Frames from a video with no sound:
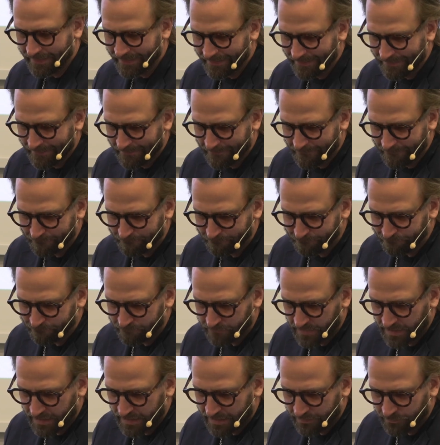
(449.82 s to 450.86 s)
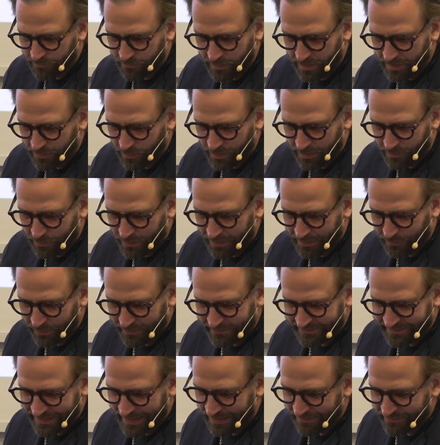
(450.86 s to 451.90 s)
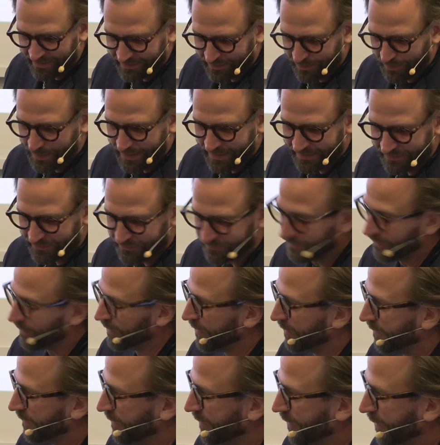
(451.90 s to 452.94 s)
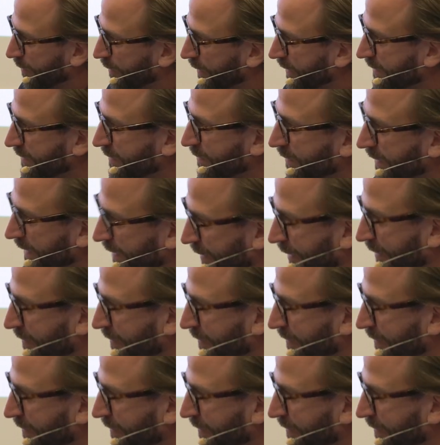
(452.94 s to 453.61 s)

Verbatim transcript: Um, what's the elevator pitch for, for what you are